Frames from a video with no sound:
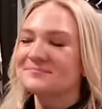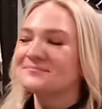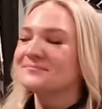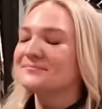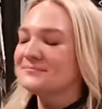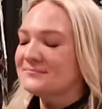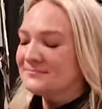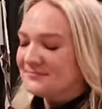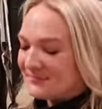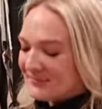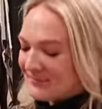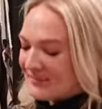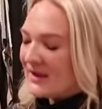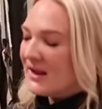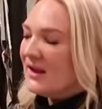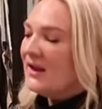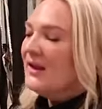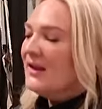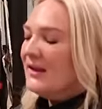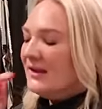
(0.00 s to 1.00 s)
the sensation
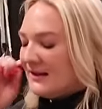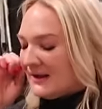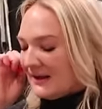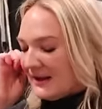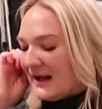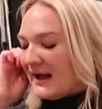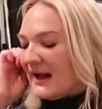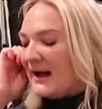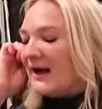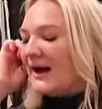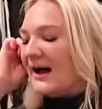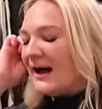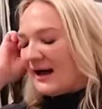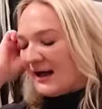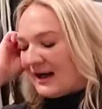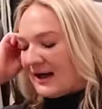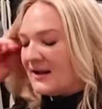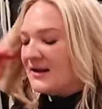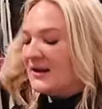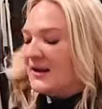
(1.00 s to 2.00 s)
of not being able to open
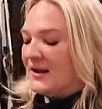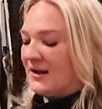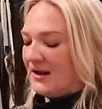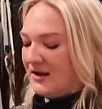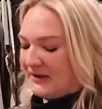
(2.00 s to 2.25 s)
your mouth.